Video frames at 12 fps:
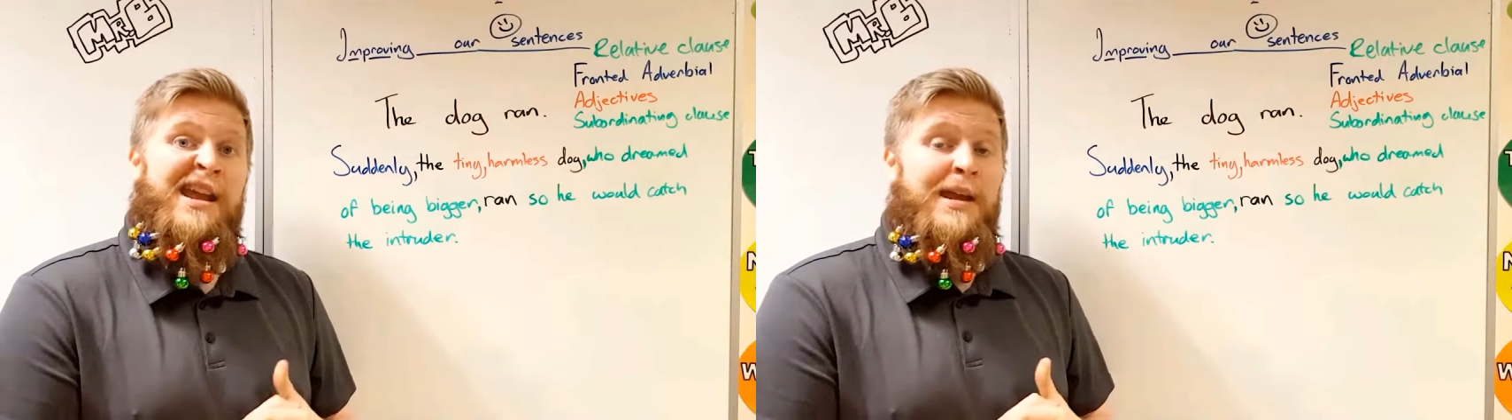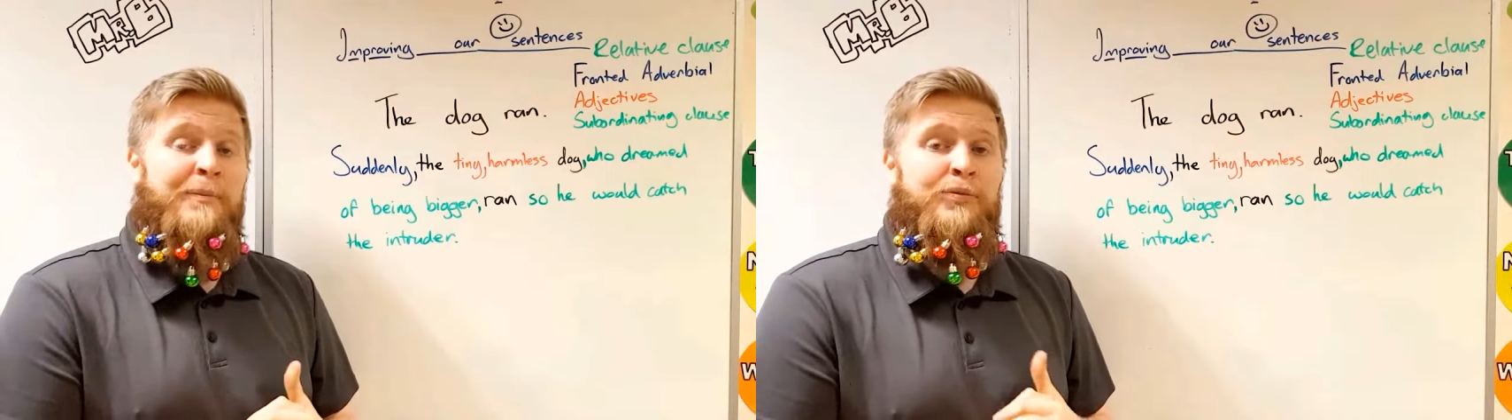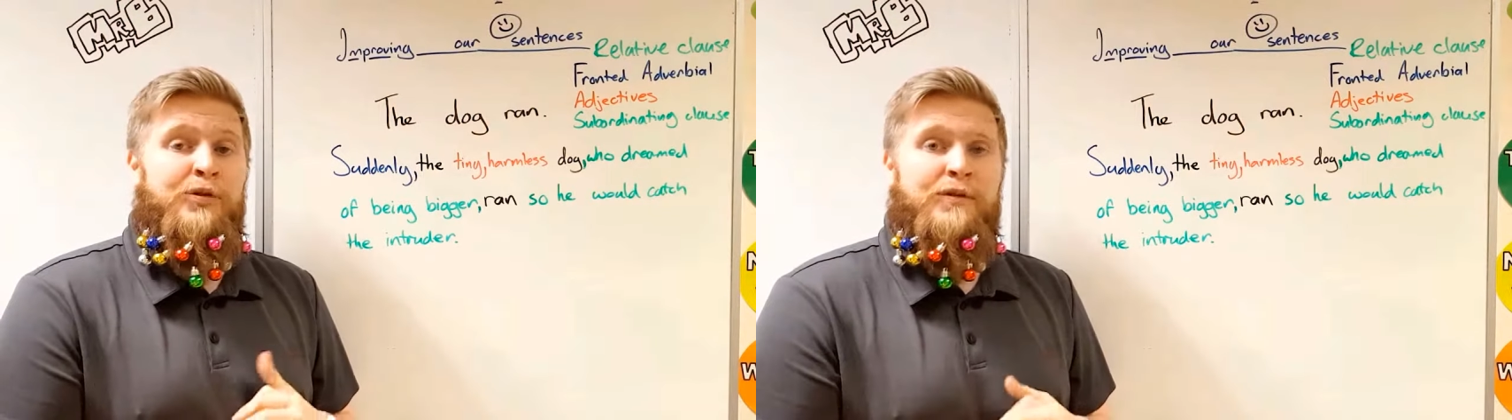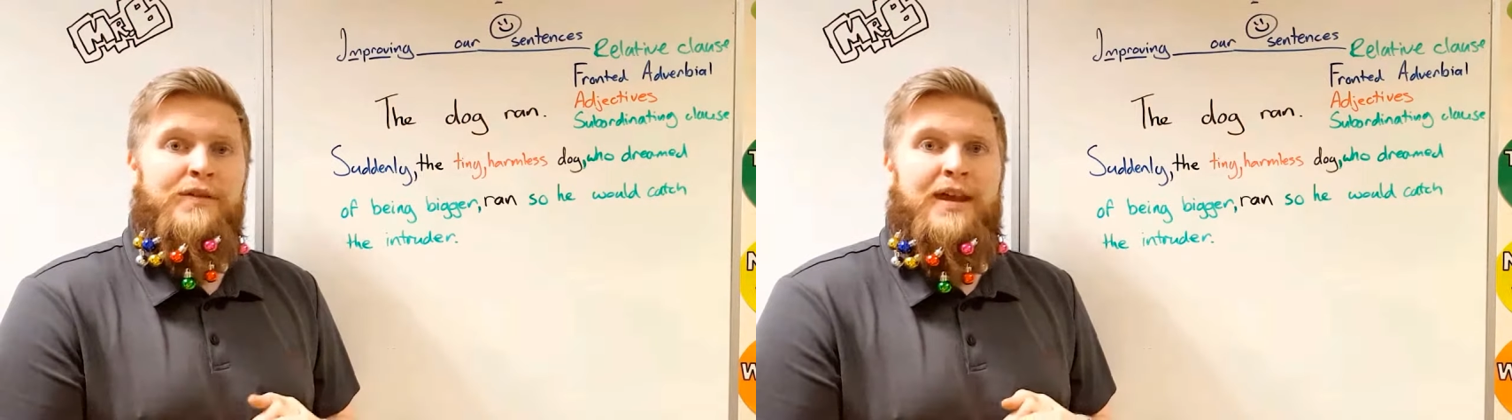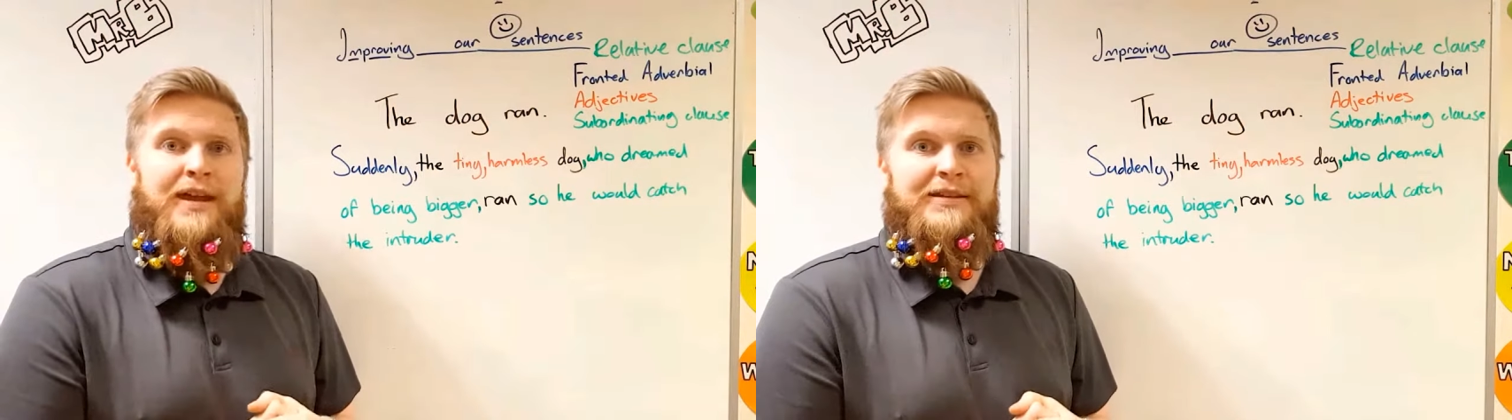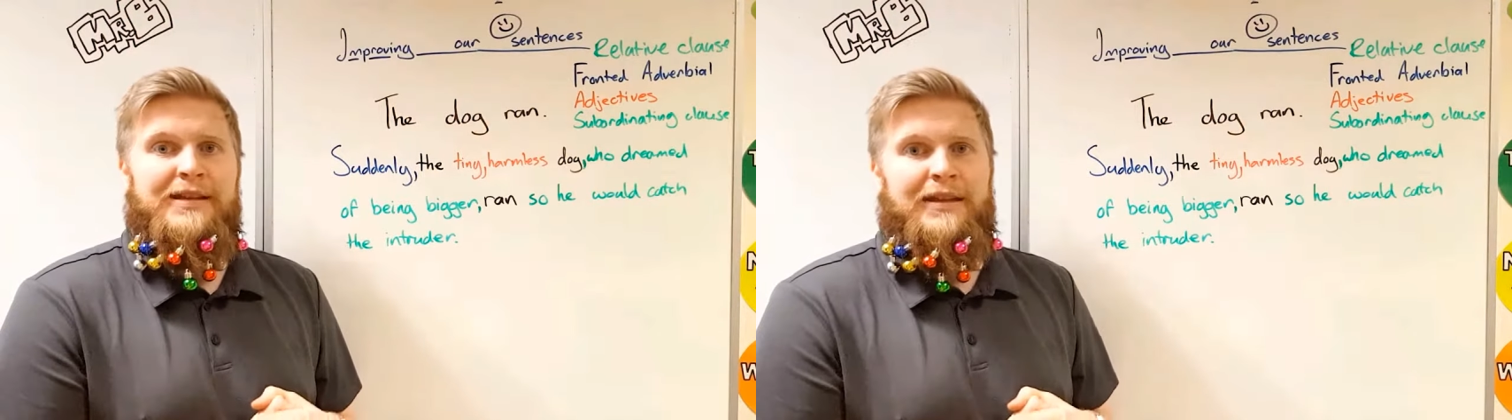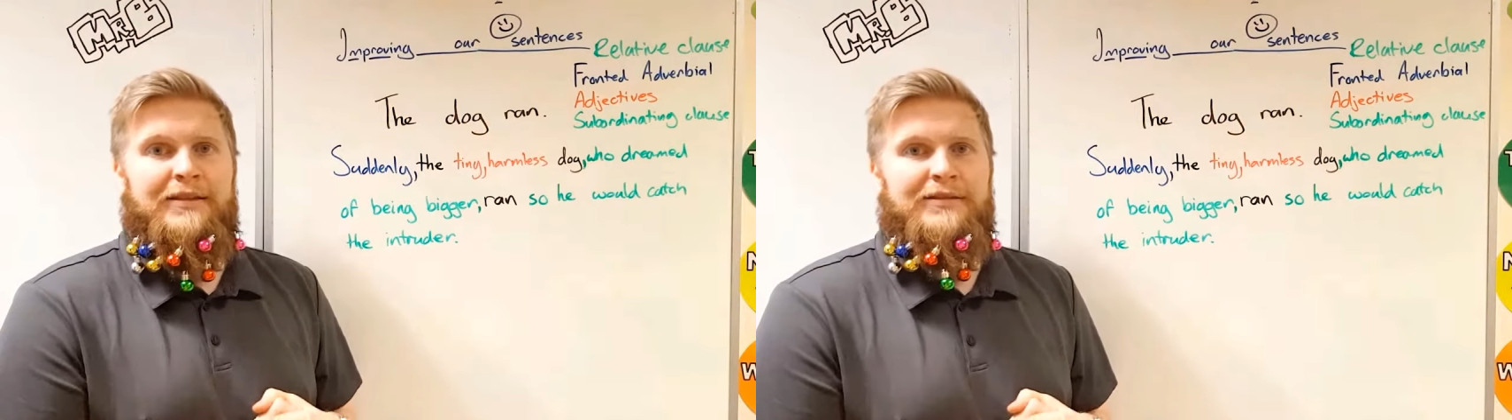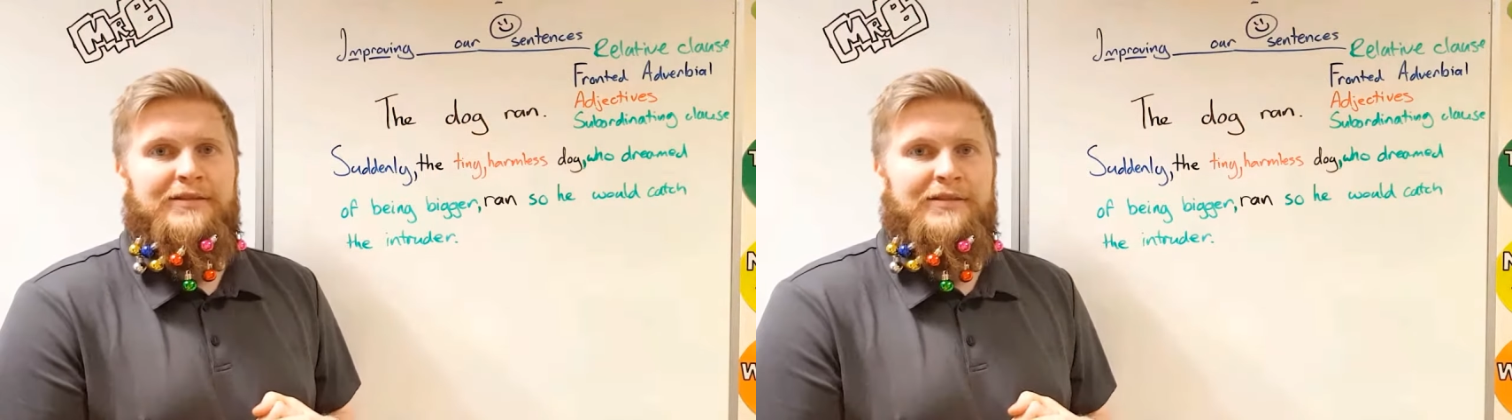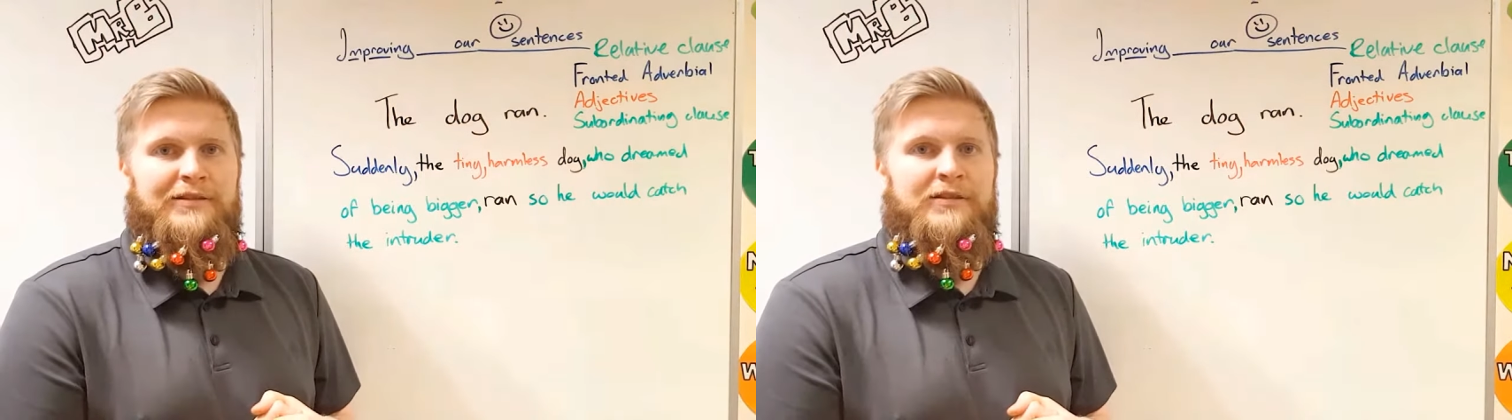improve in their
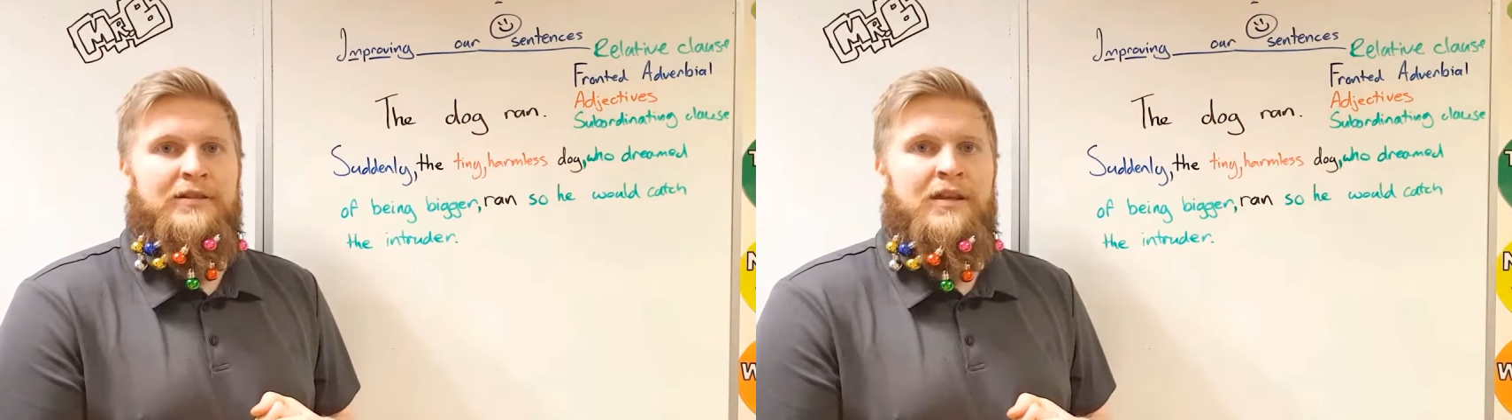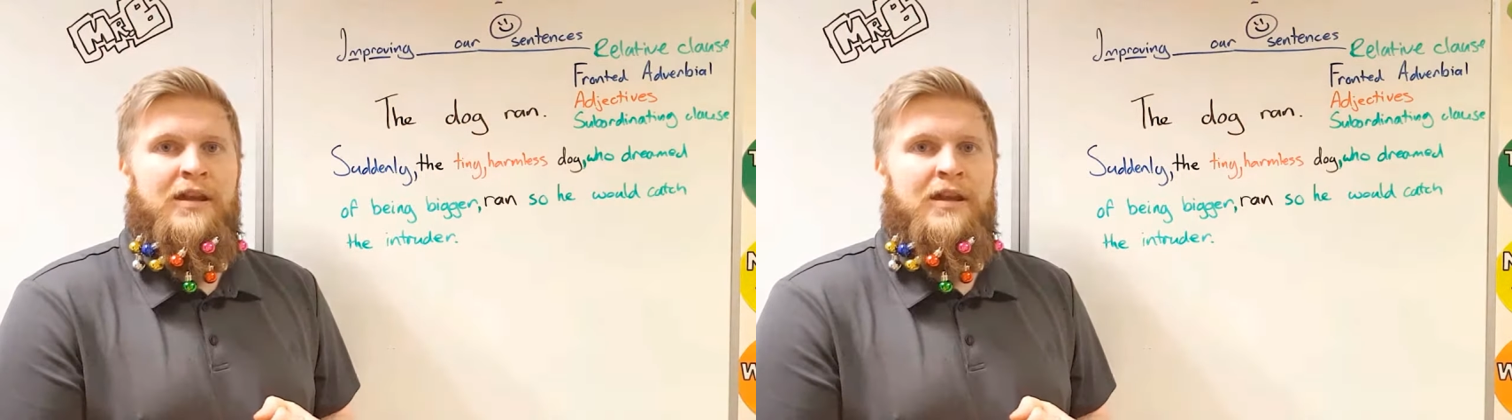sentences.